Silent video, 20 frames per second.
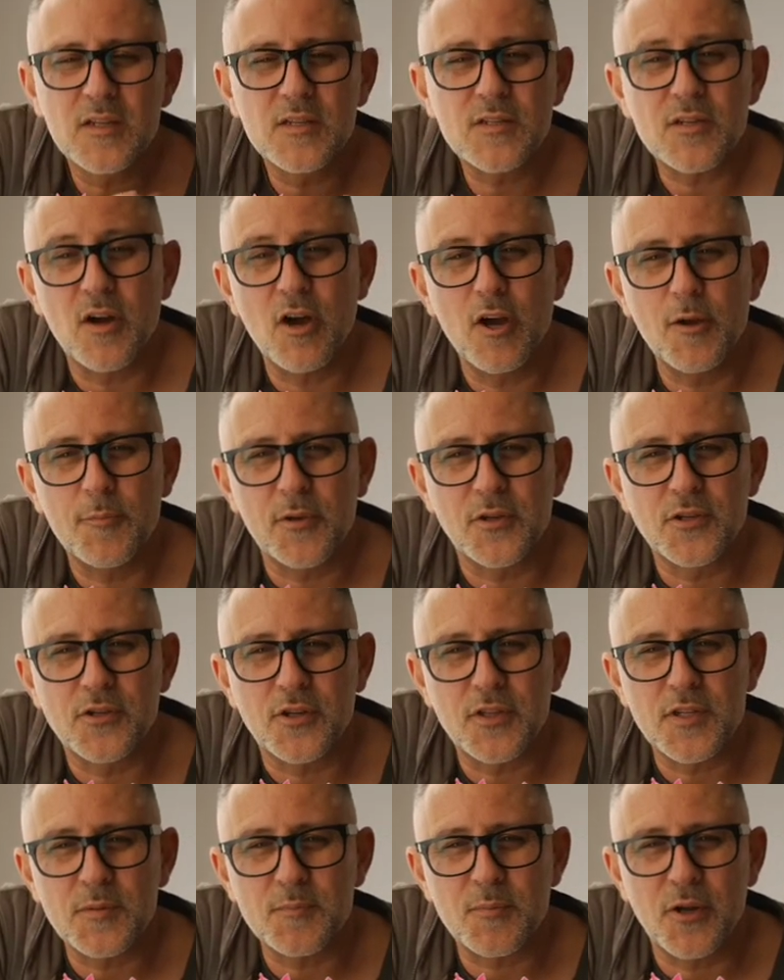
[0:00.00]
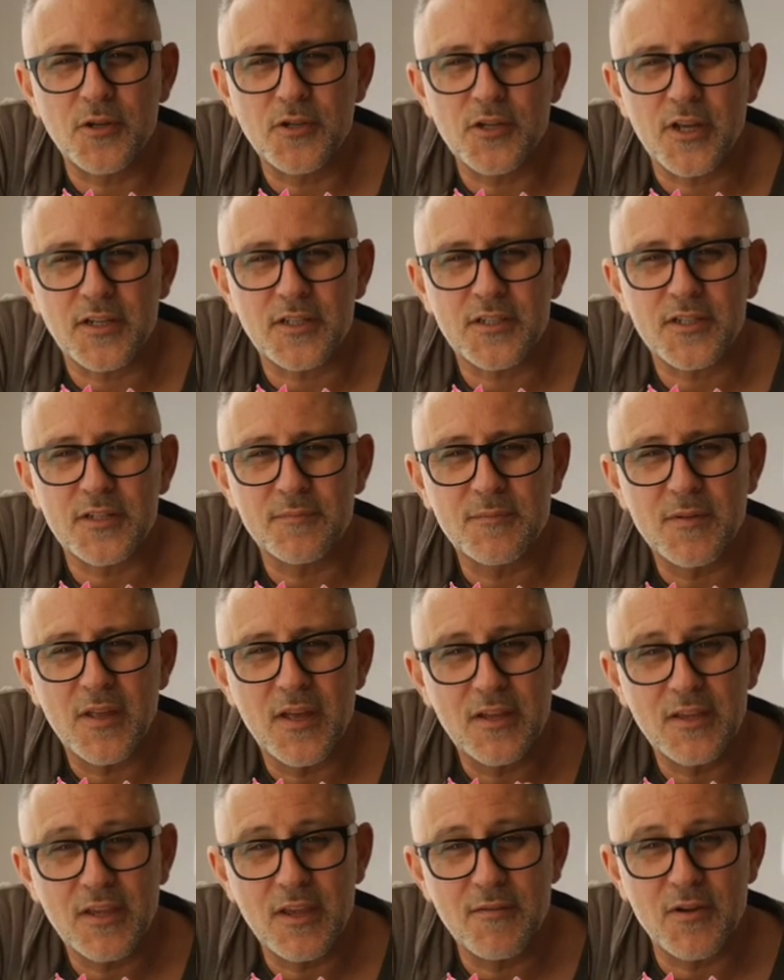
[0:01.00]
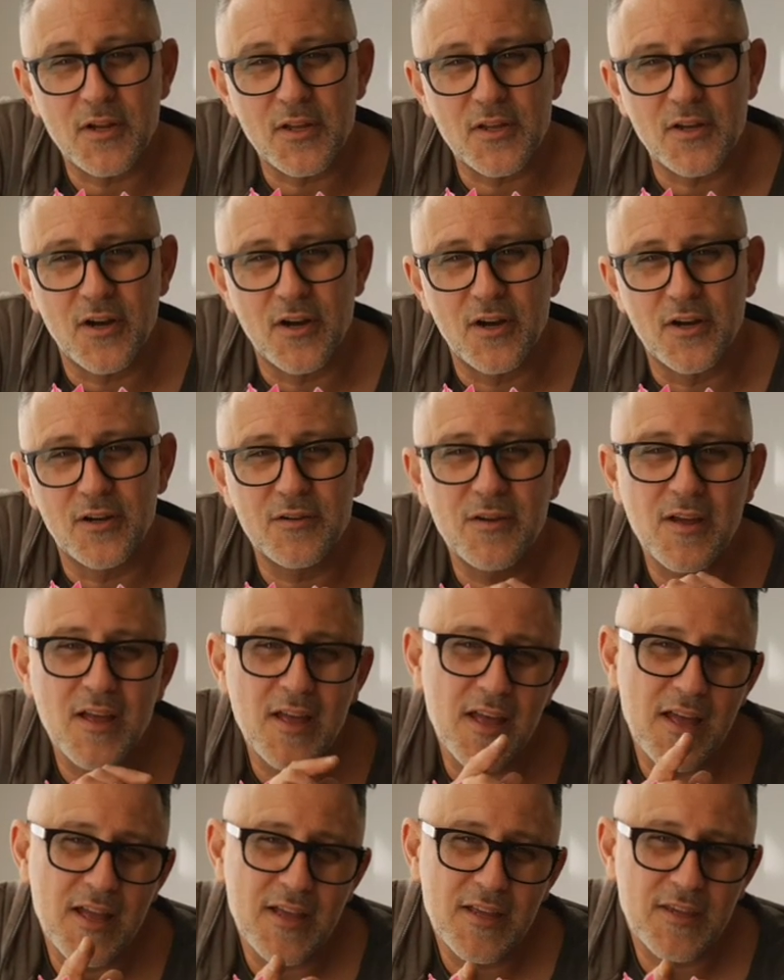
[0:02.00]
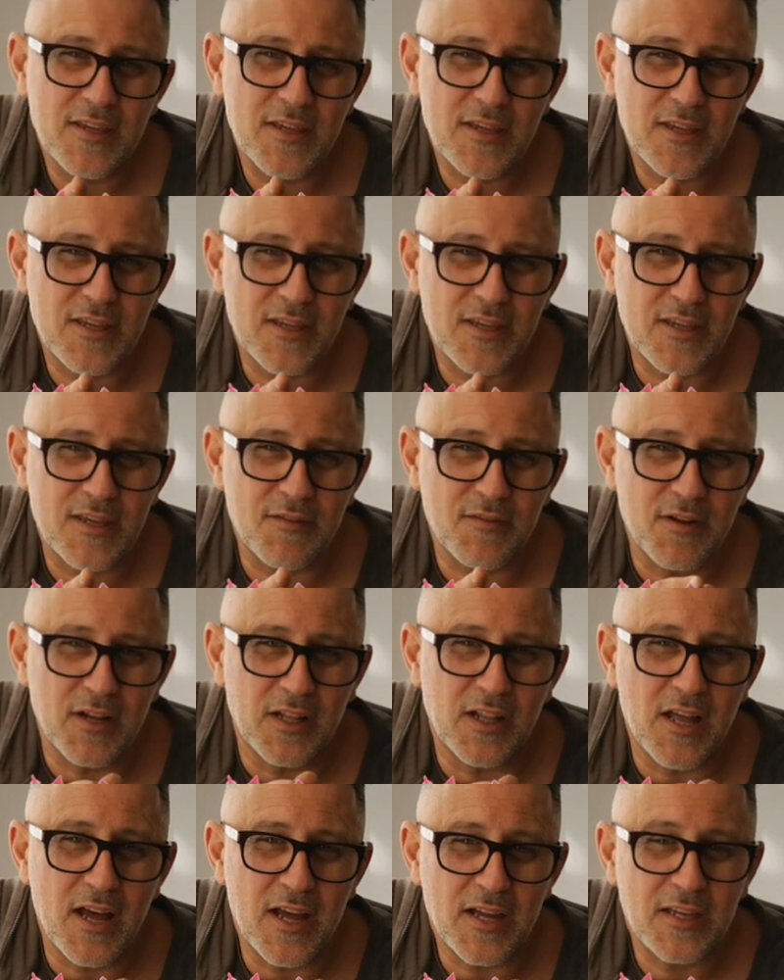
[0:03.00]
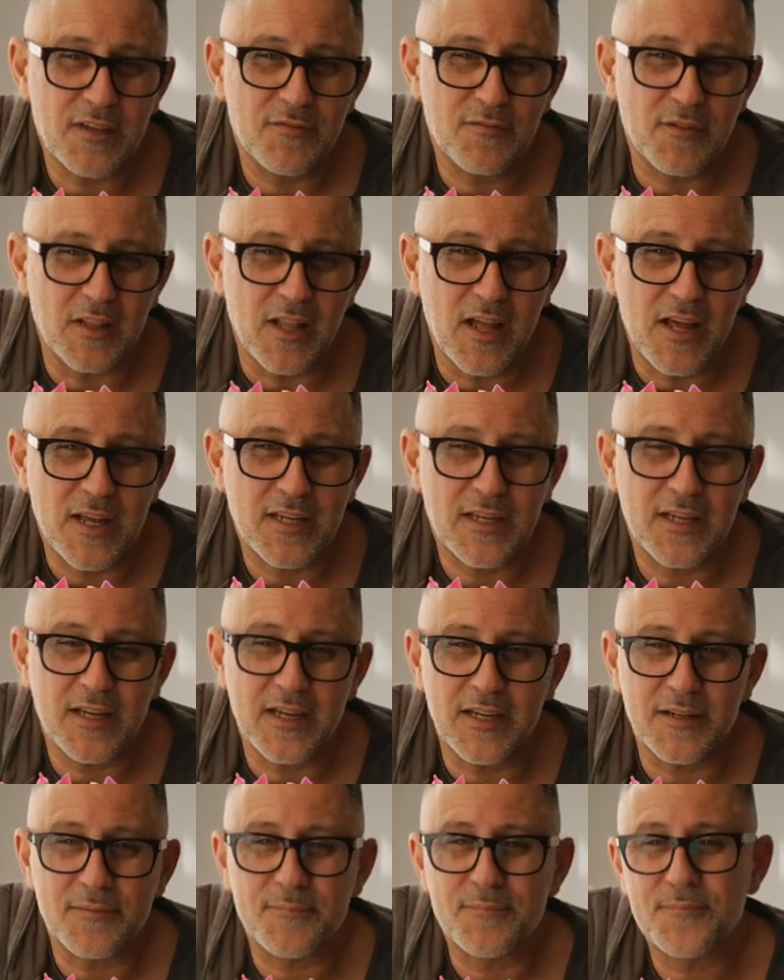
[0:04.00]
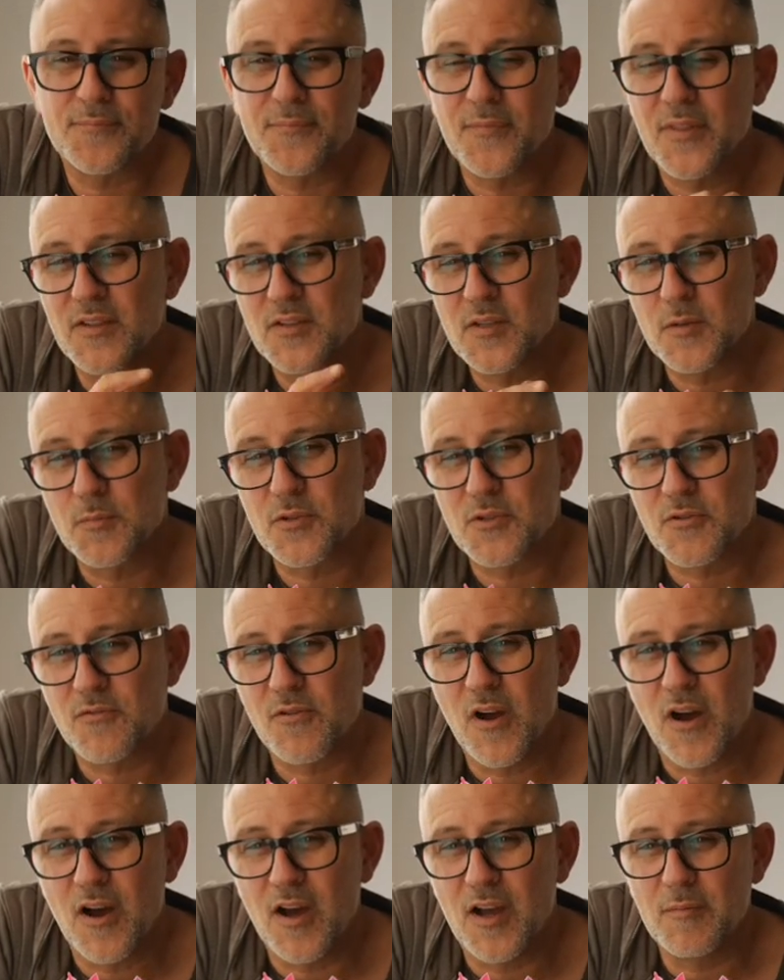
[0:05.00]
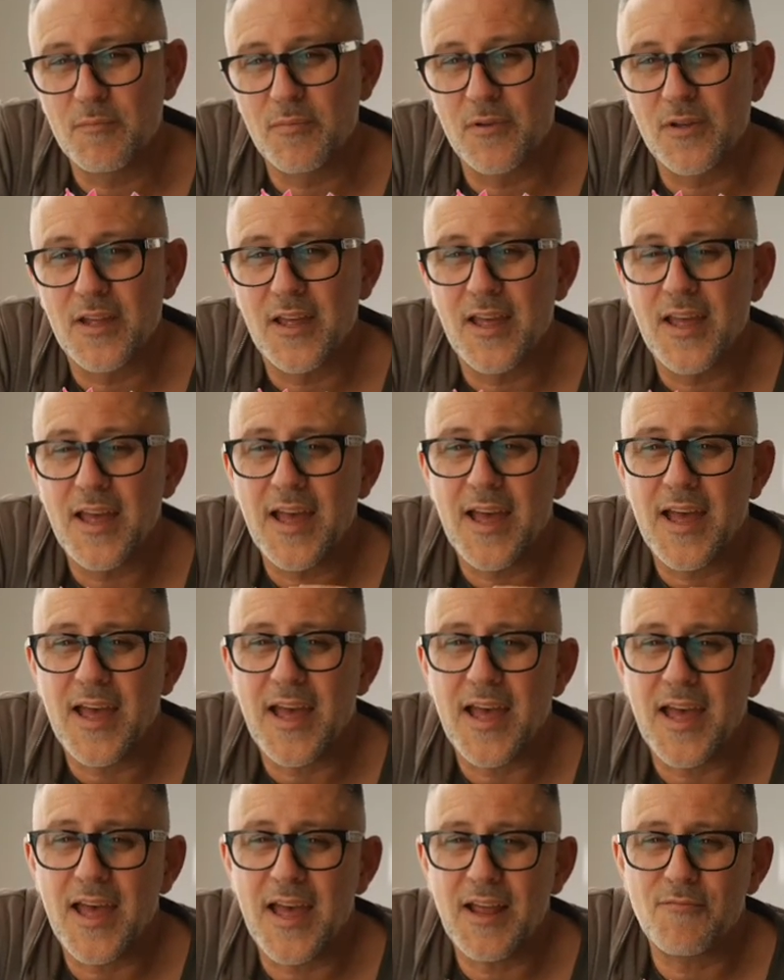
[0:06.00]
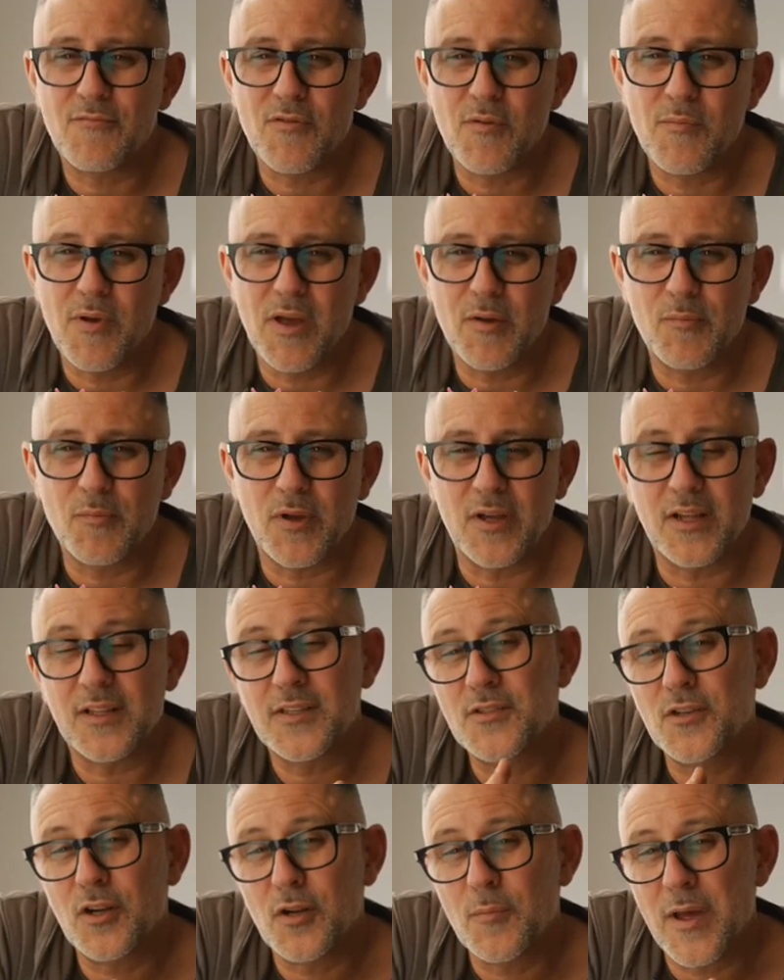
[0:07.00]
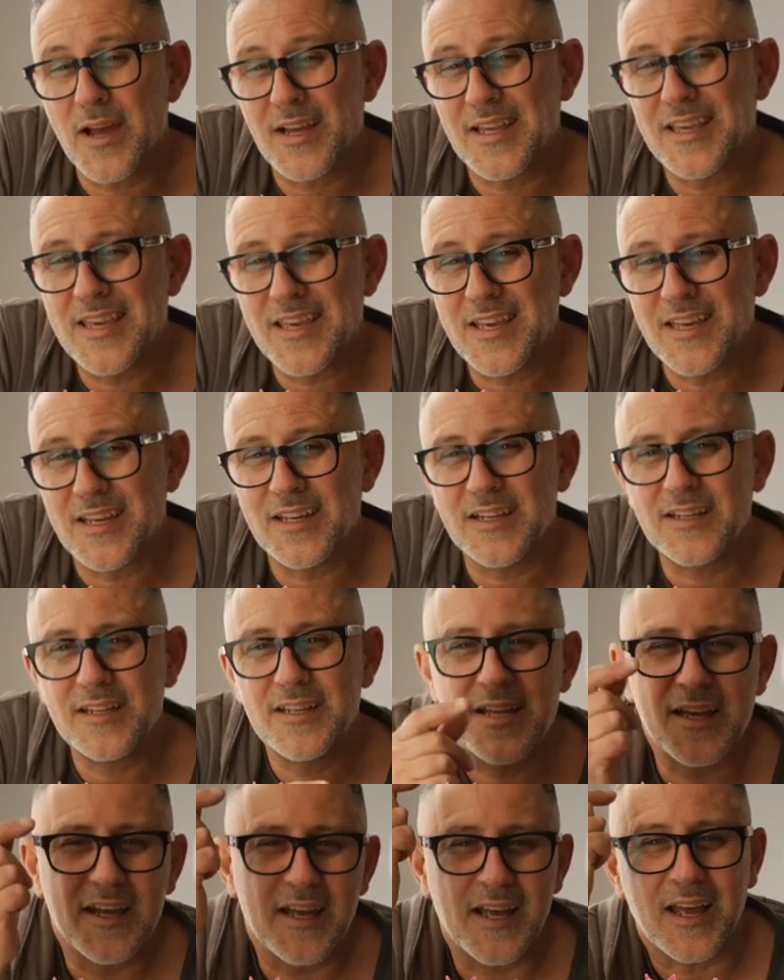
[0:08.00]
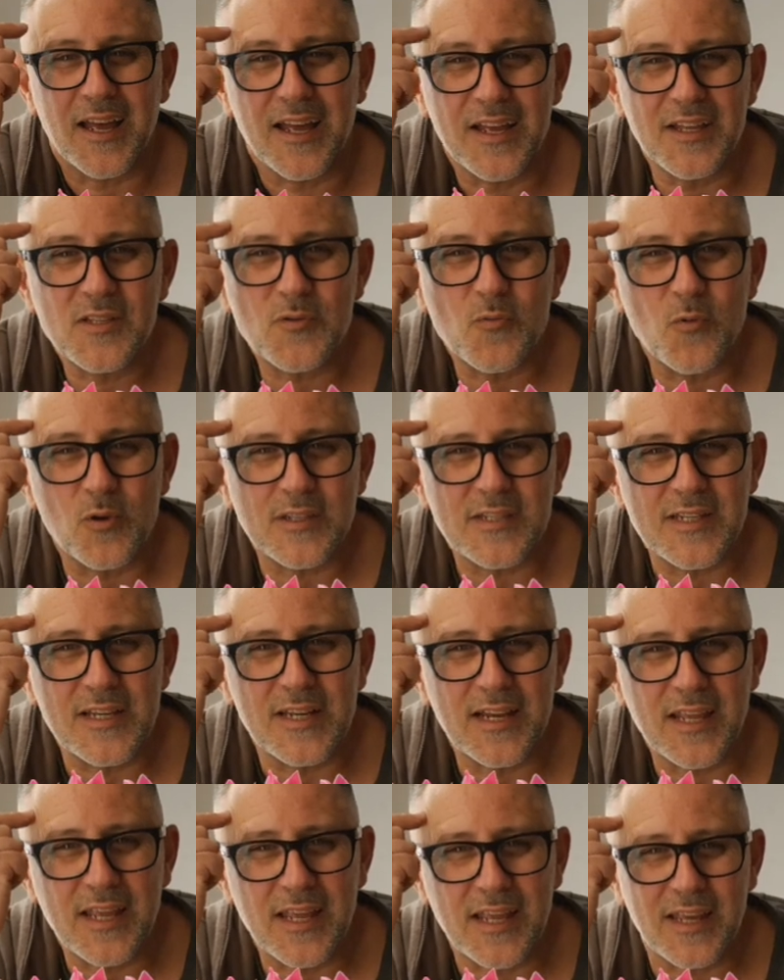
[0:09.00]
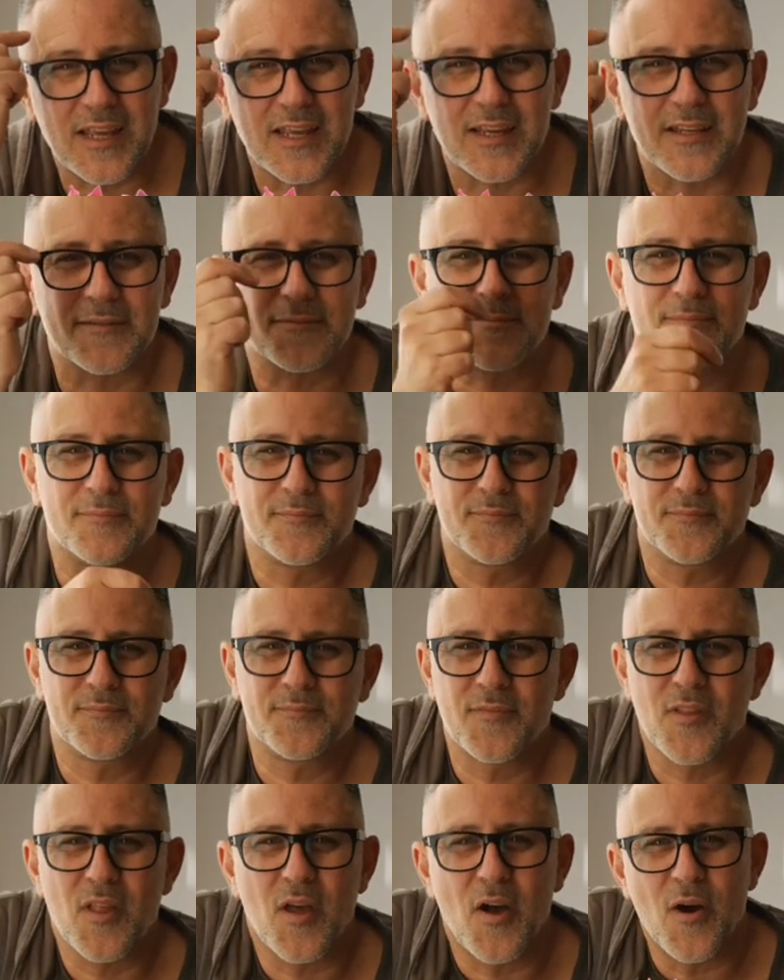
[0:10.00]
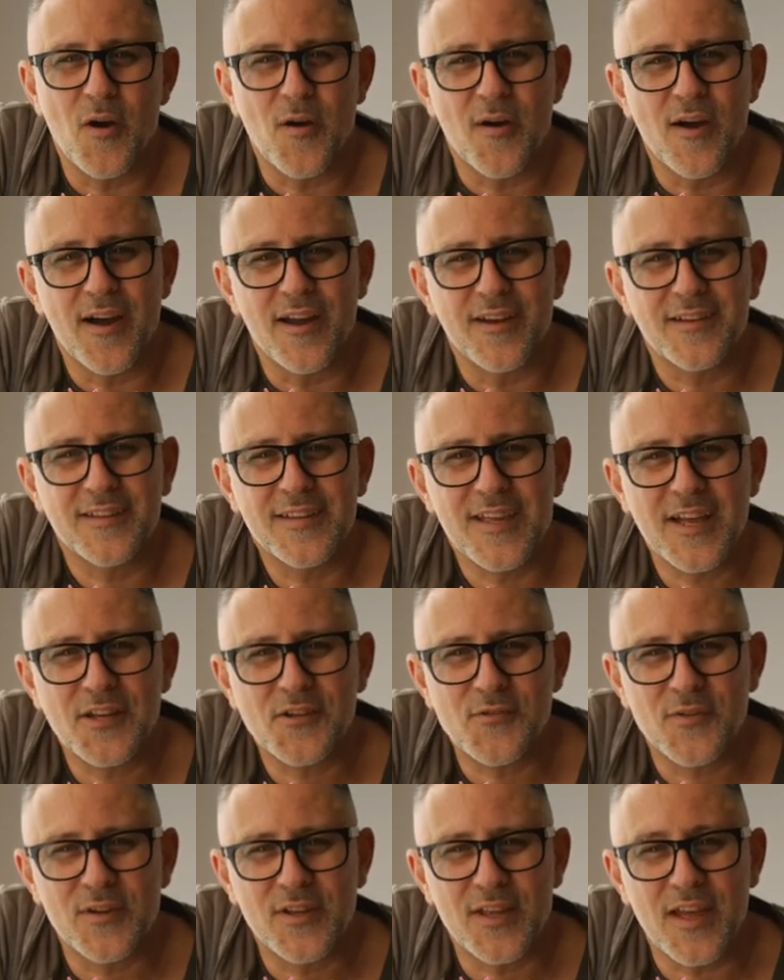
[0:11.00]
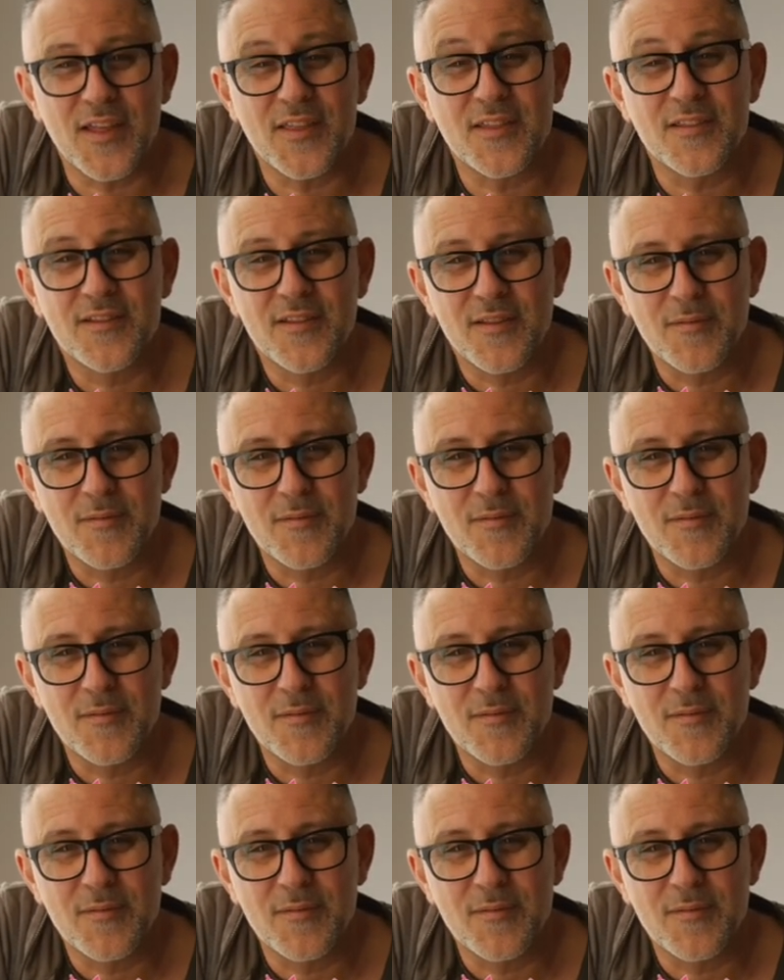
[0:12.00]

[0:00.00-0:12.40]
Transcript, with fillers: So I hope you enjoyed this project. Give it a go. Give it a like if you like it. Subscribe. And remember, it's not about gear, it's what's in here. All right, catch you again.